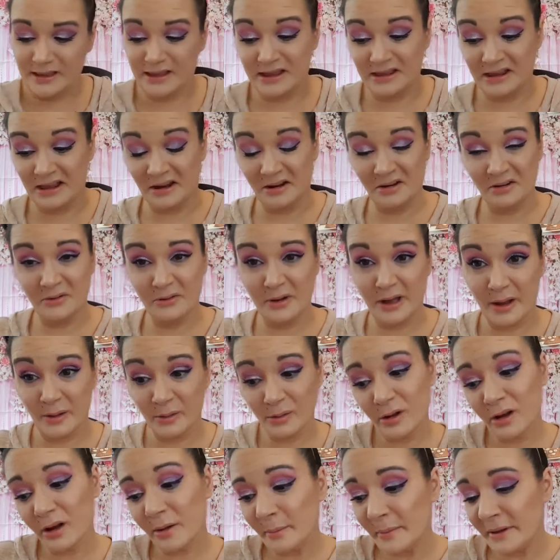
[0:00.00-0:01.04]
And I don't know how
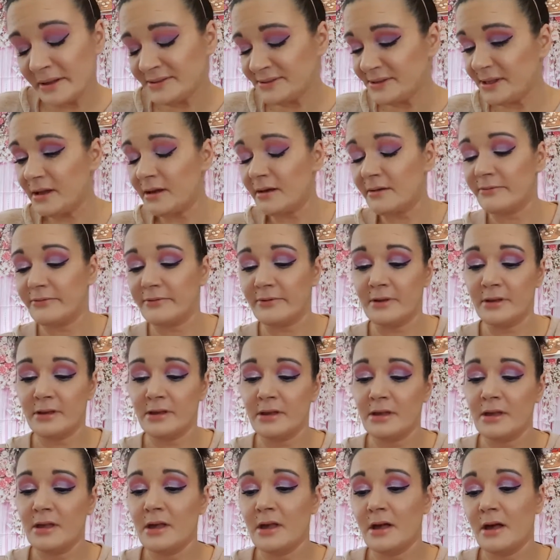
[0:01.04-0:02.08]
it got in my stuff.
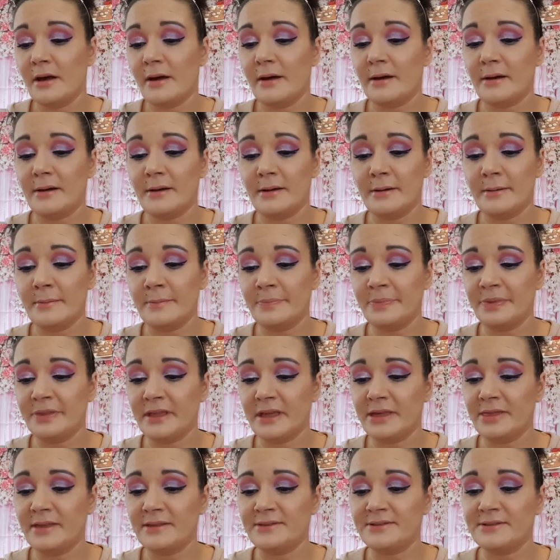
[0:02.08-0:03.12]
And
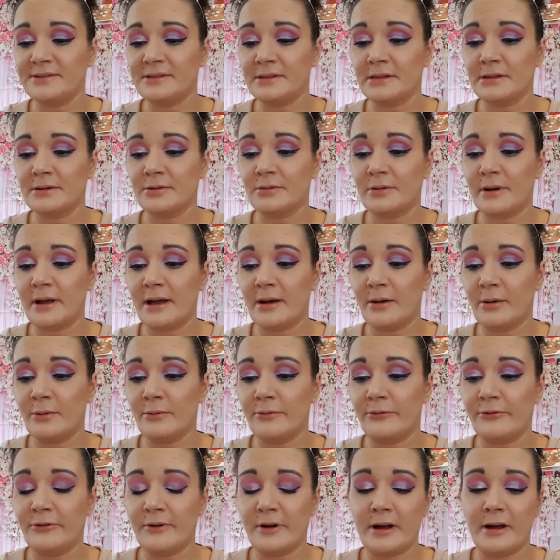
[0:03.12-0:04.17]
this is a little
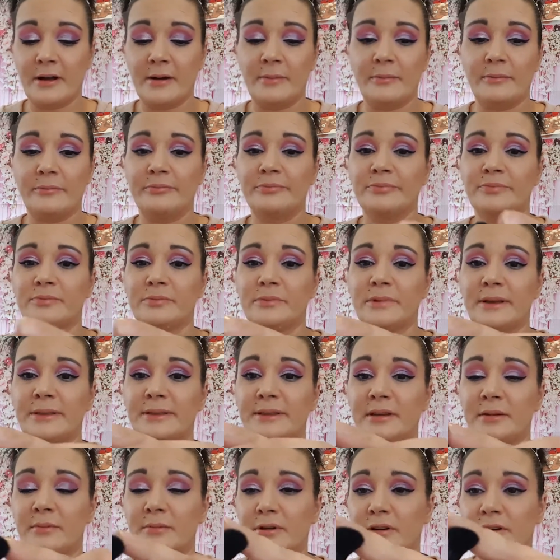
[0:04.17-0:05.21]
e.l.f.
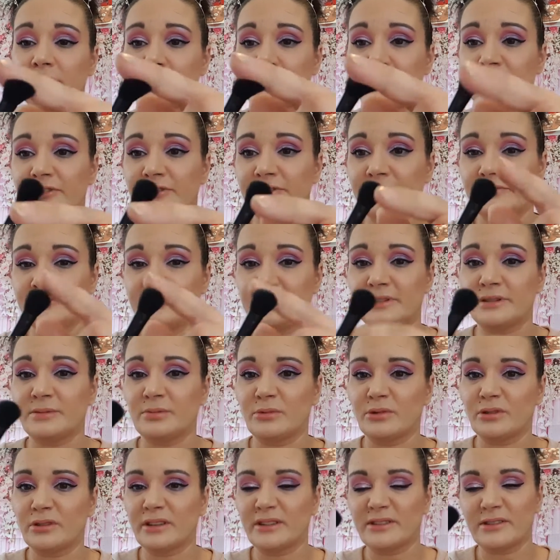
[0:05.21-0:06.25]
Blending brush. It's
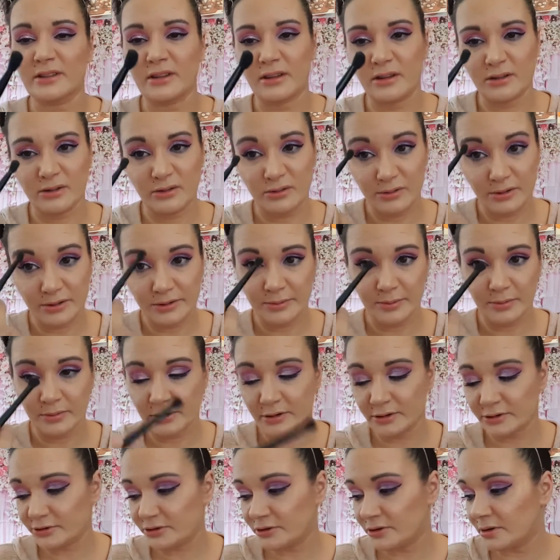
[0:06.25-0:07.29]
more or less like a crease
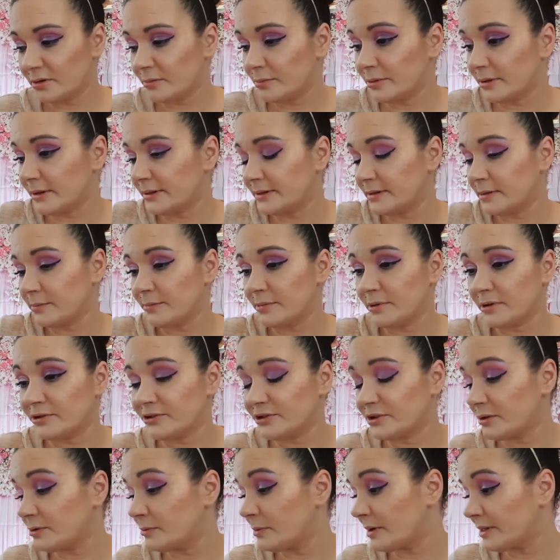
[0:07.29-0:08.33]
brush, not a blending
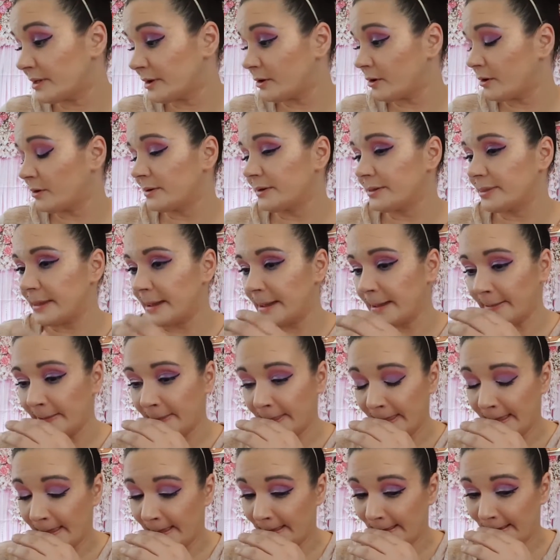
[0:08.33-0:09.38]
brush. I don't know why they called it that.
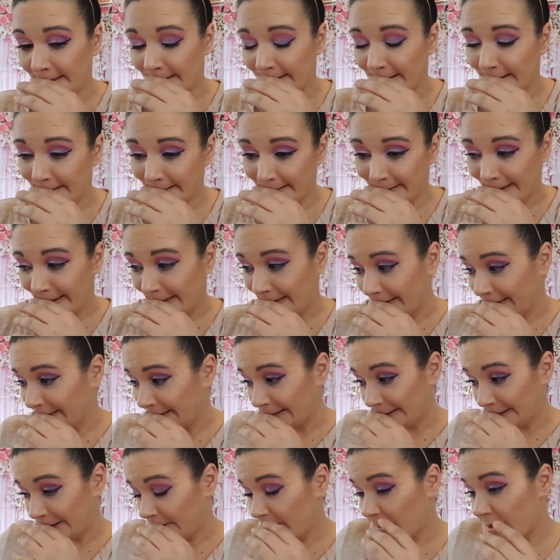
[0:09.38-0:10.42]
Okay,
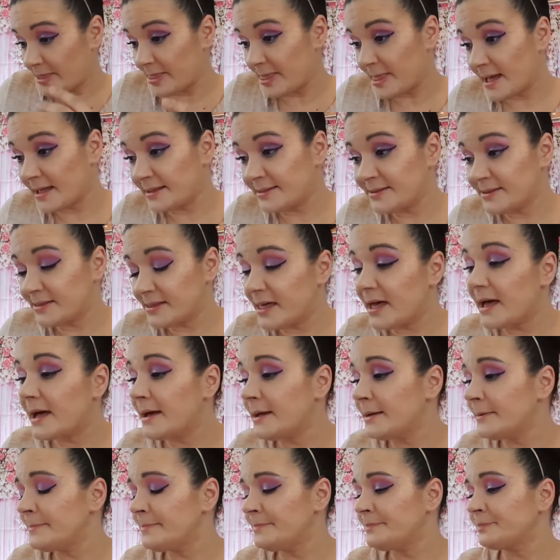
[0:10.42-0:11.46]
so that's
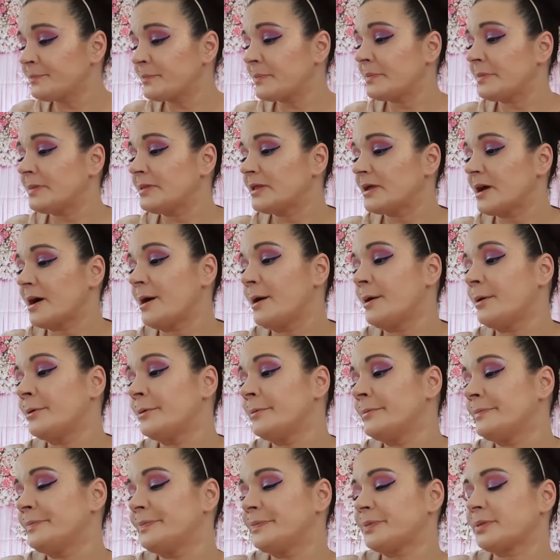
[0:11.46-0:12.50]
that. Oh,
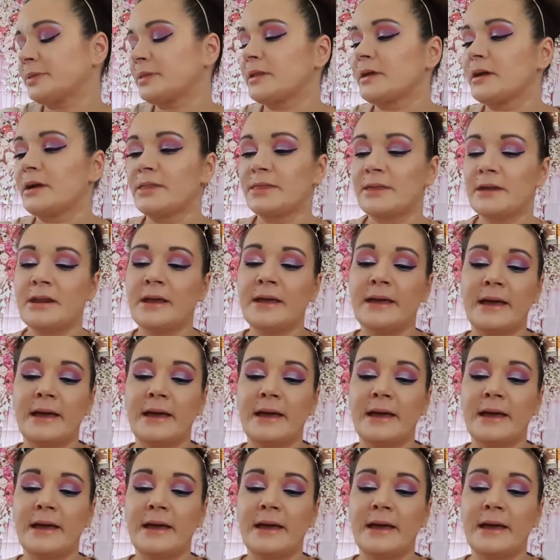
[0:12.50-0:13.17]
and then I